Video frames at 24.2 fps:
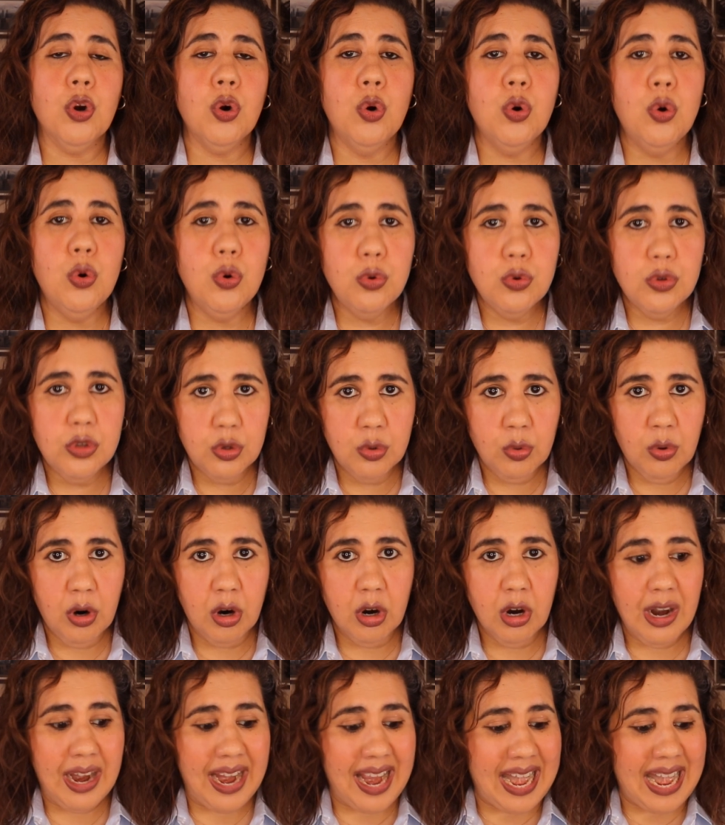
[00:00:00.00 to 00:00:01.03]
who you
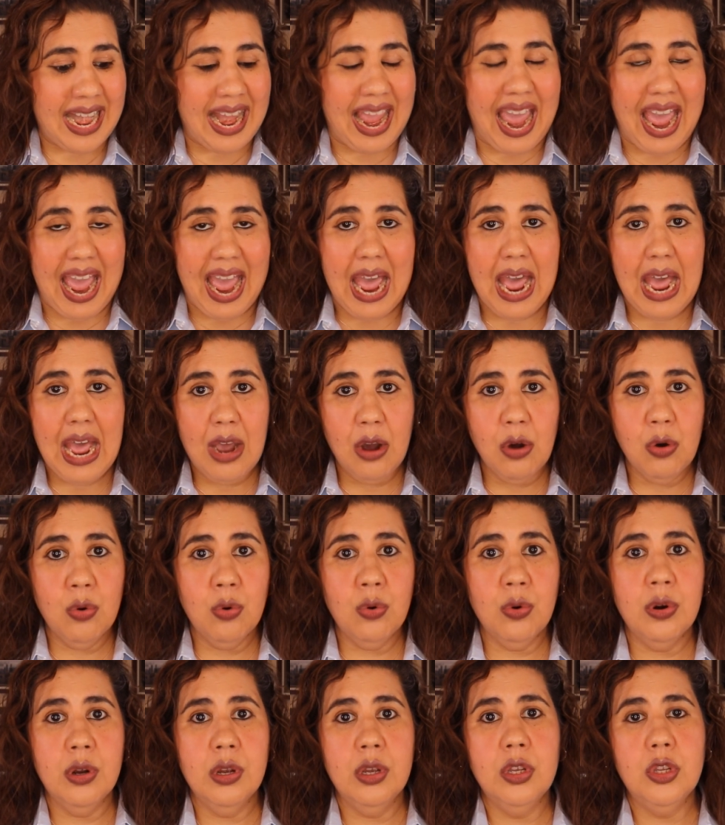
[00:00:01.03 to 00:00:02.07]
are and
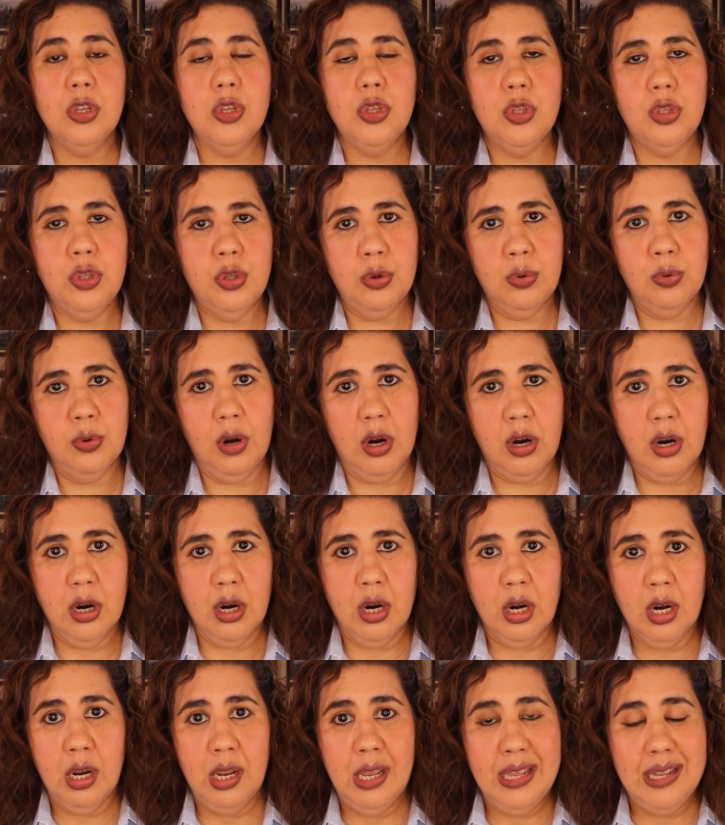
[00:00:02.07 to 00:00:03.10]
how you
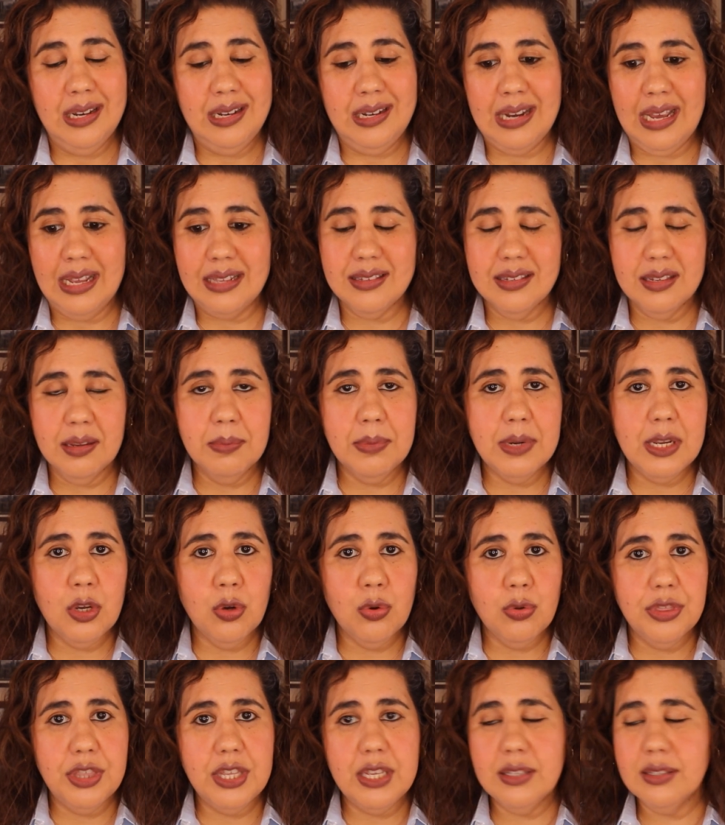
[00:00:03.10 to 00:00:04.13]
are, not somebody
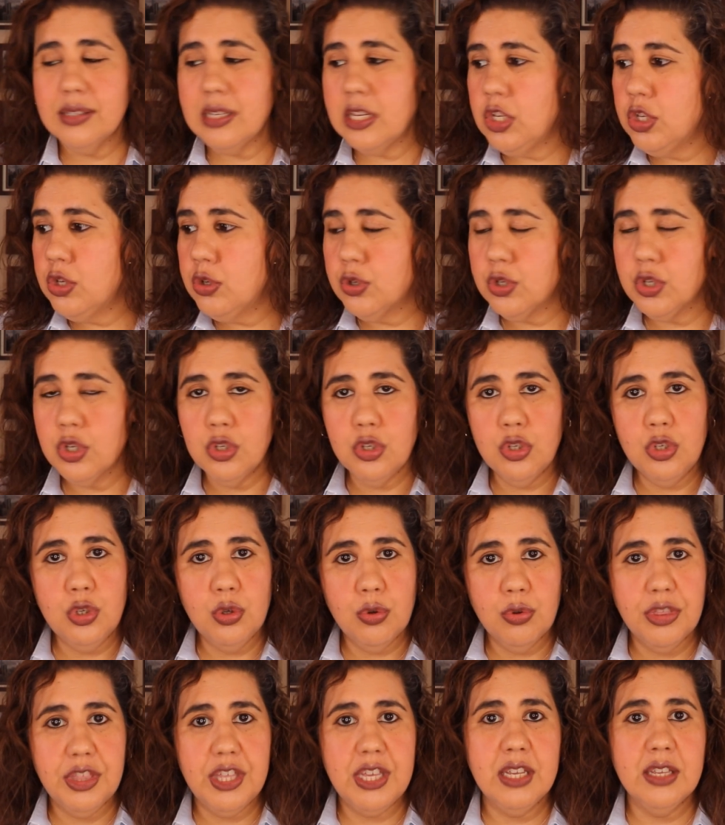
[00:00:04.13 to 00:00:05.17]
who thinks that you should
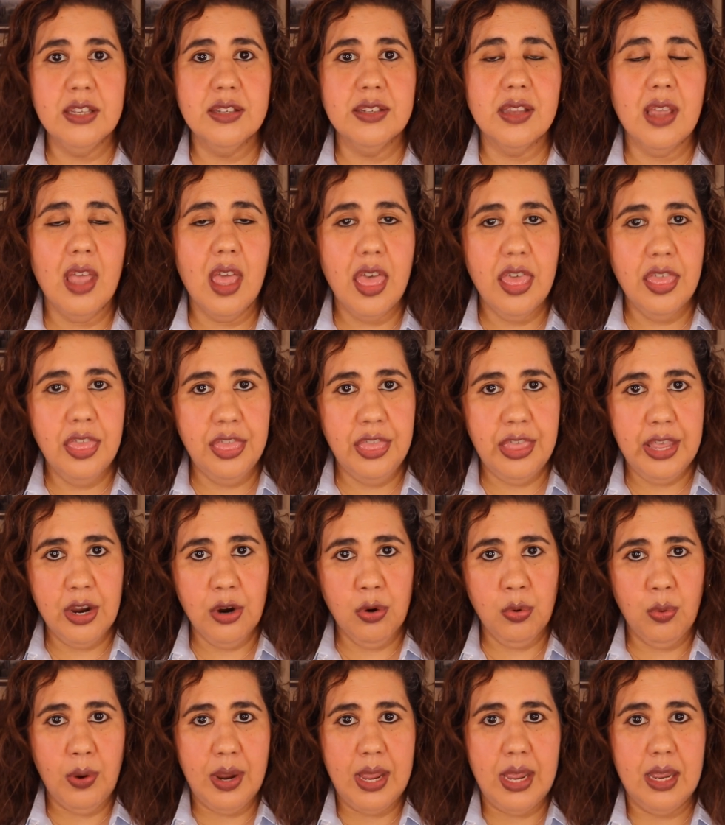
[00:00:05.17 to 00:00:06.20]
do things
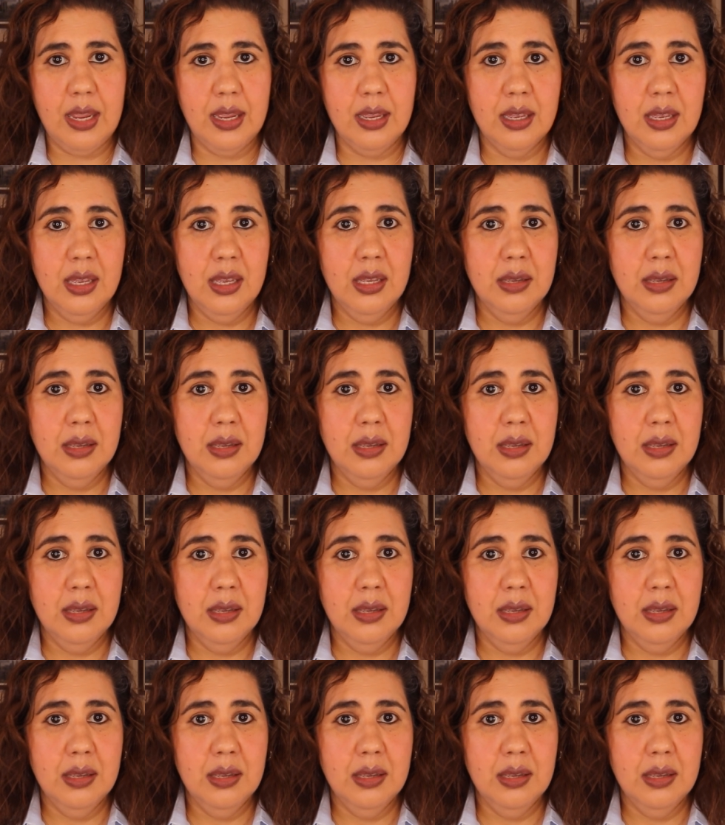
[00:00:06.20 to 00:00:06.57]
their way.